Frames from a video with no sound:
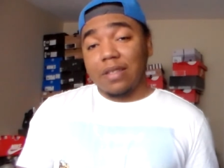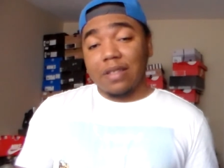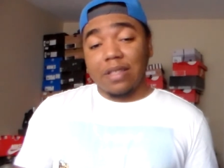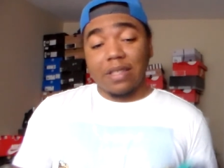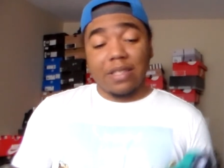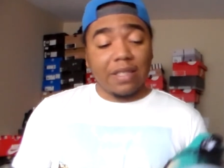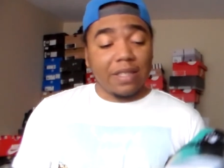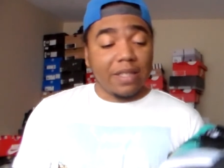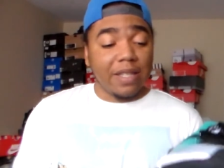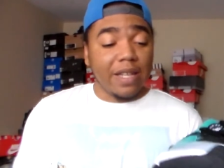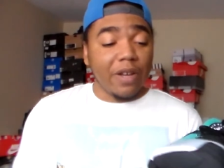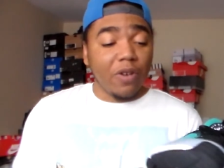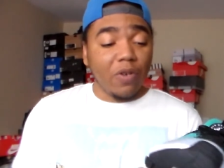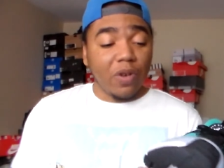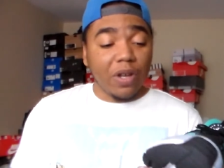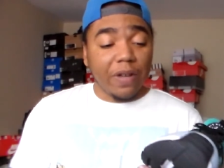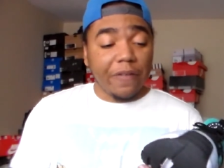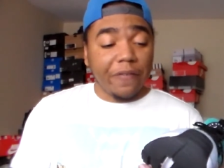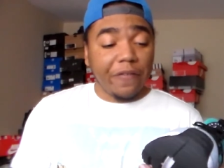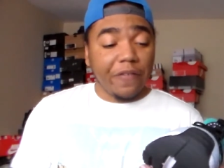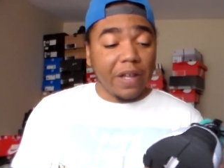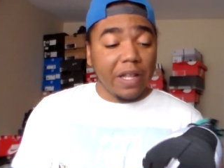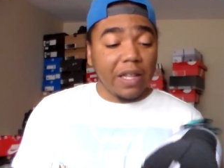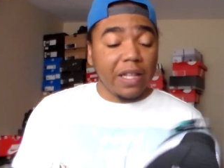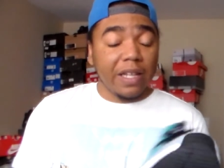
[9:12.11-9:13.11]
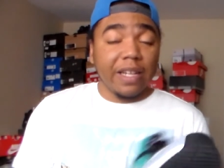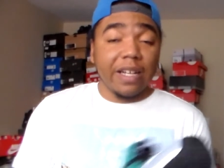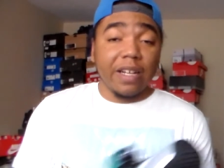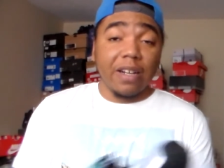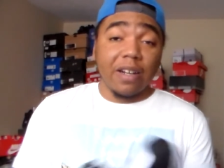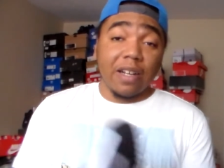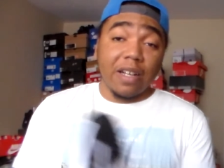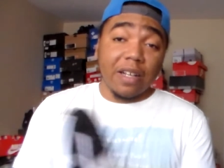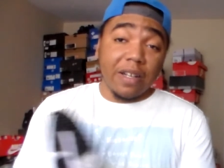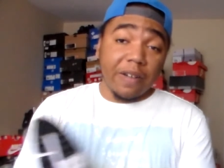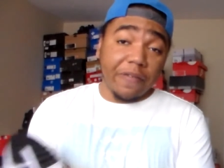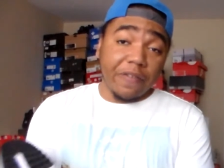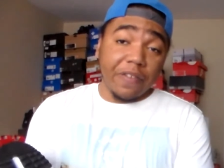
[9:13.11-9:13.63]
This is Nell Goodfella
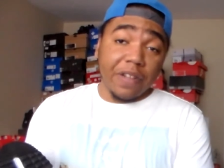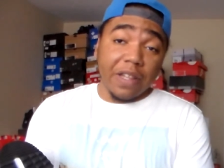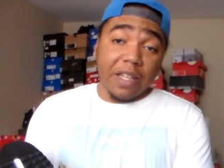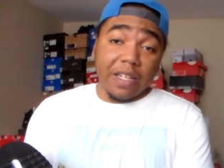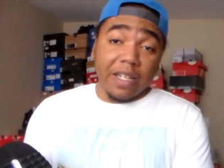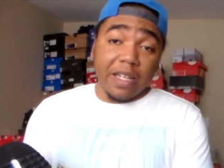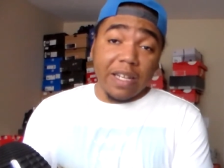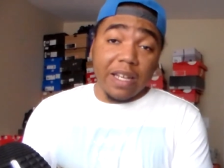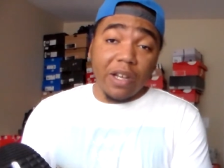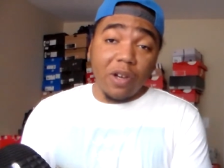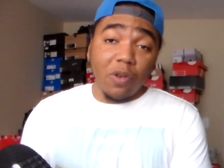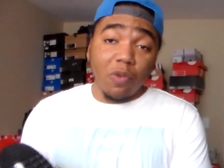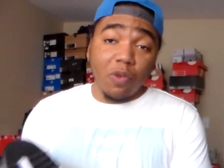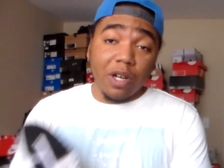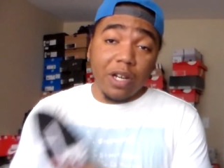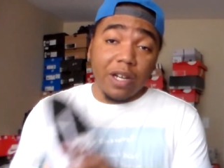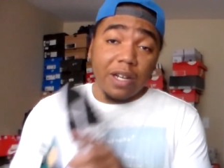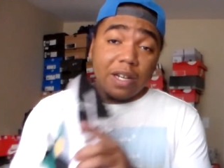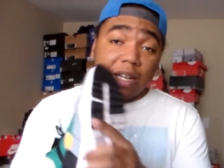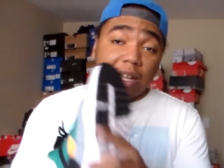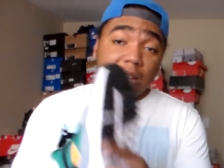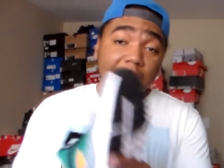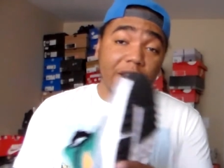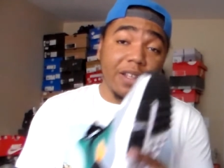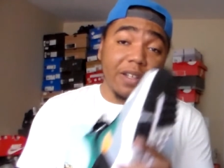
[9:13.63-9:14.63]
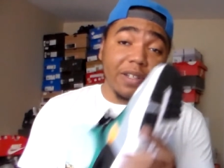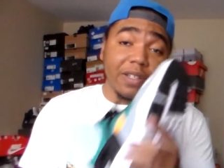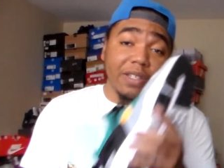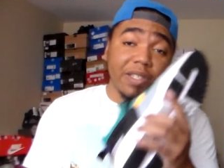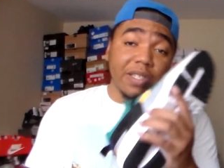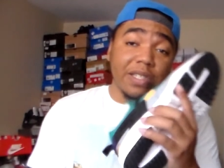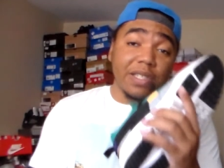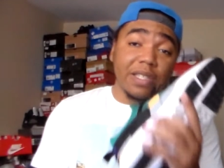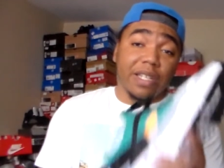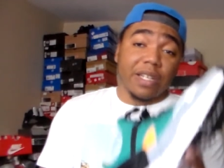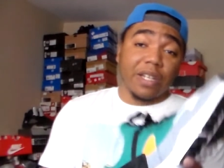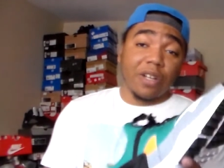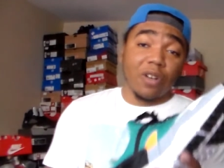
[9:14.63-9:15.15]
here, Goodfella Nell with another
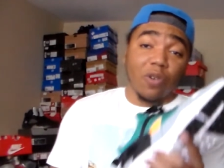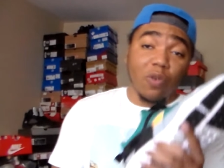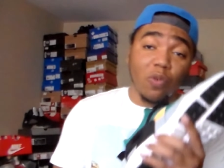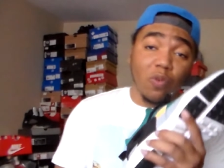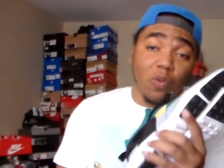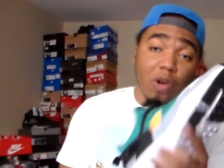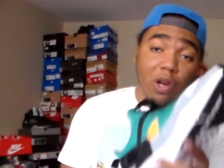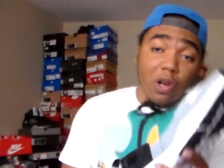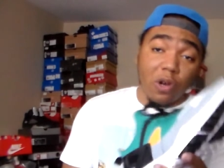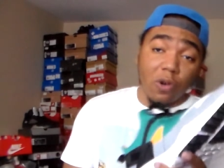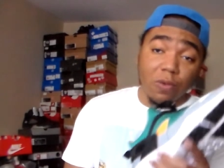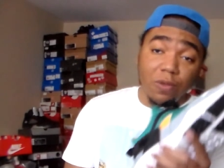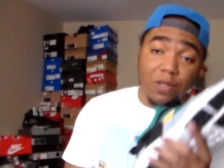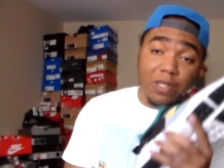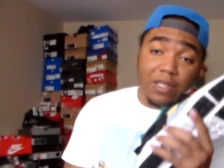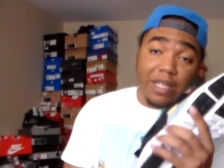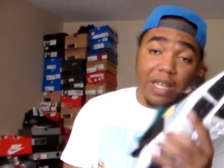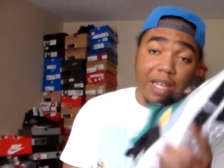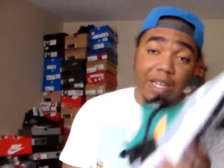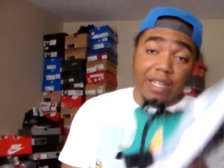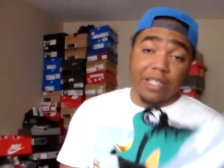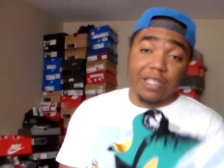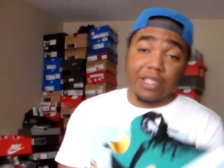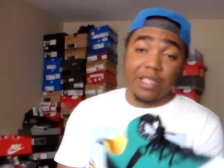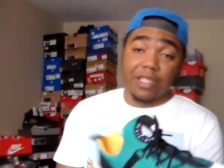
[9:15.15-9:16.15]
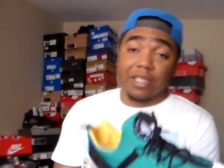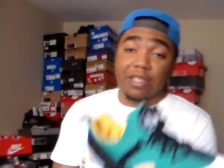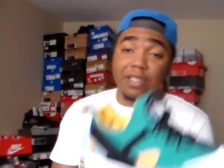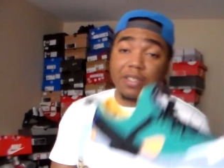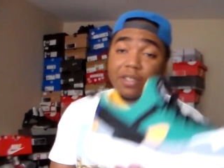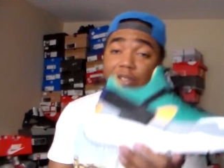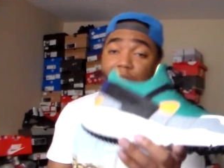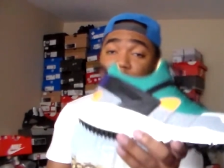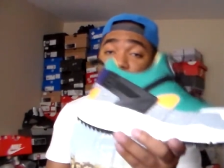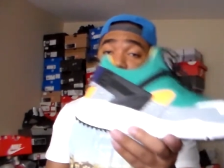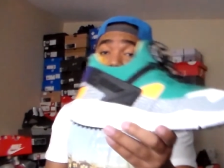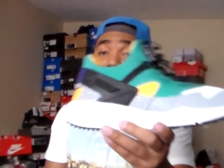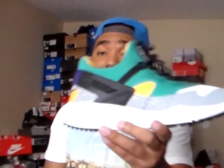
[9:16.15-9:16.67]
sneaker rotation.
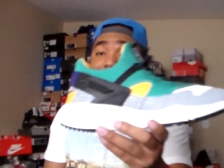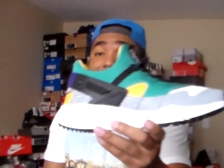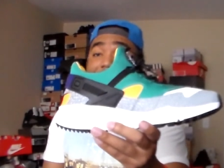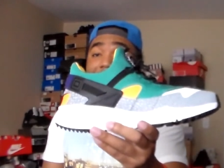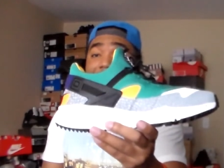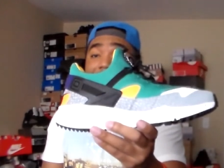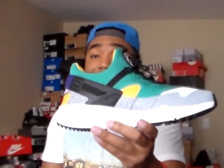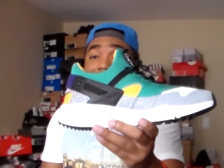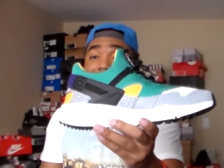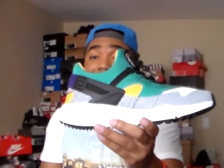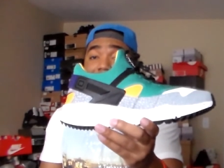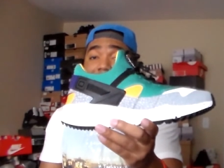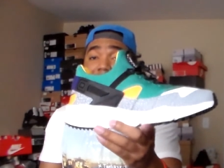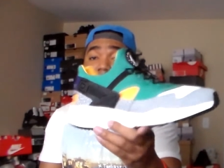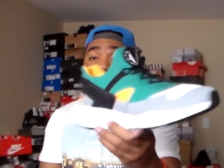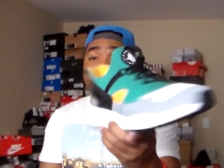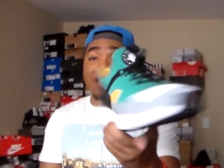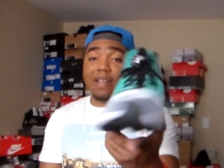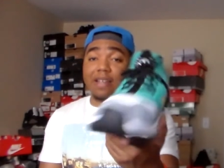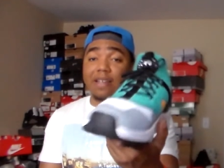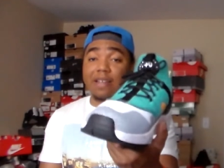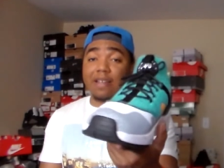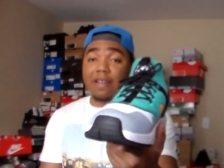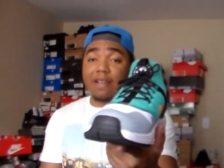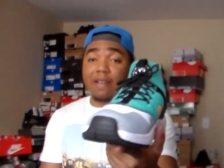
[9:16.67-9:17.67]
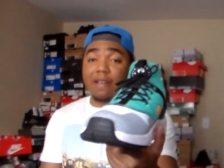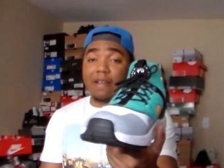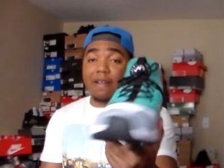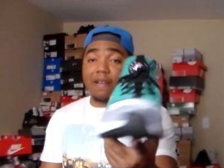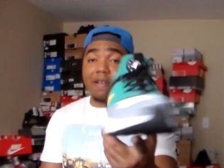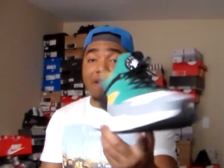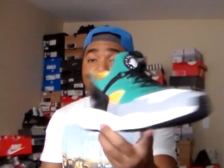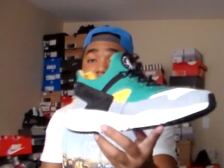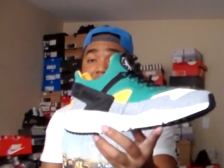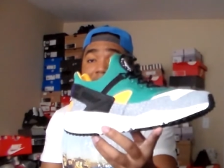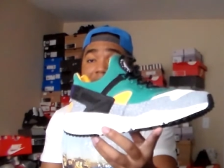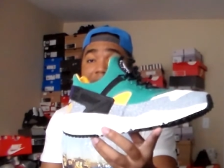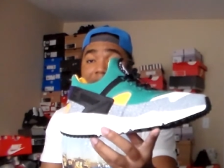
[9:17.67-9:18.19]
Crazy.
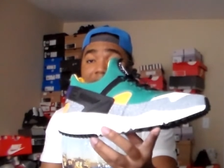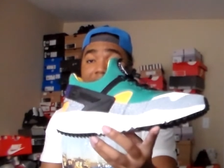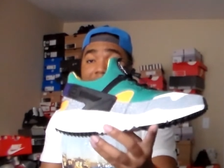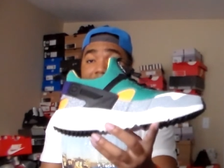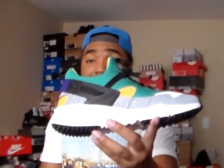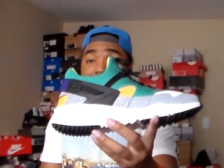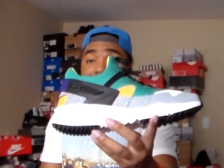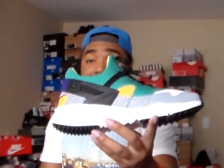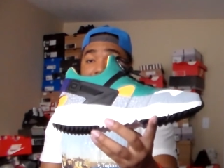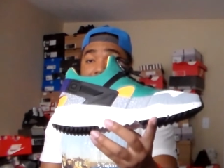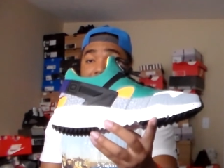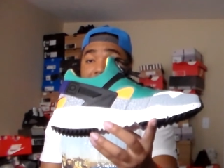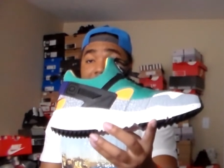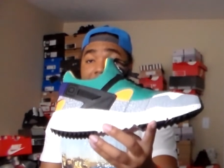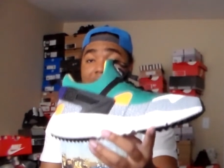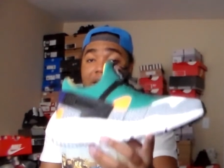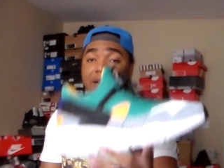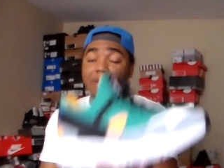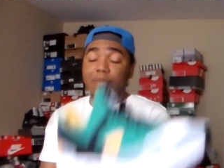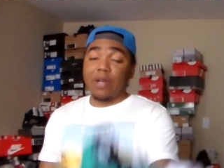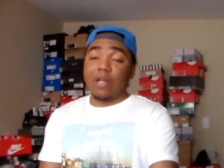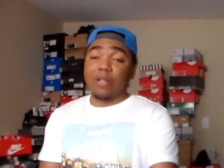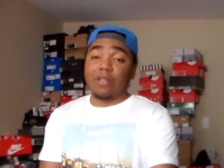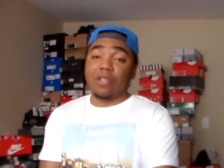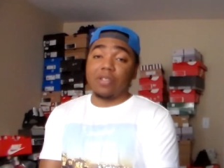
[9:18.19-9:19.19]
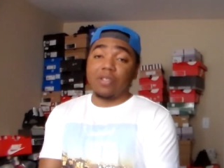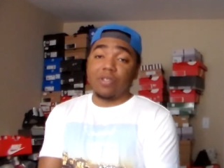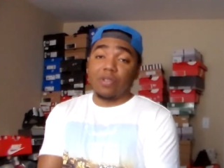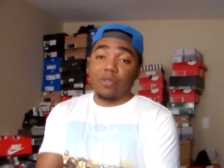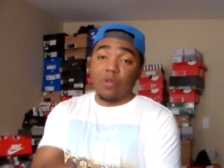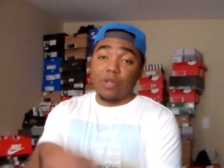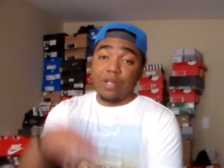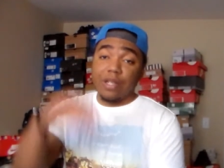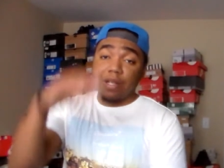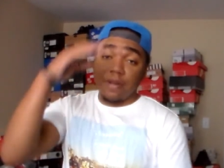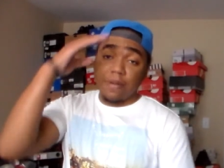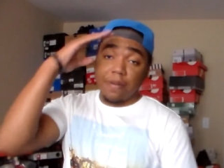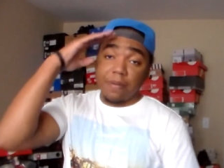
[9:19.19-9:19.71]
I'm out this
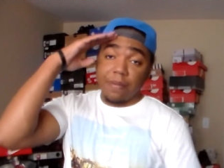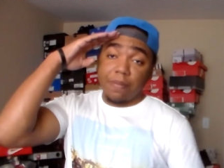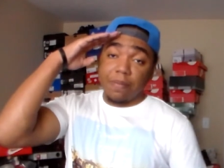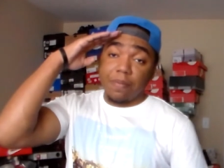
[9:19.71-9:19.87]
joint.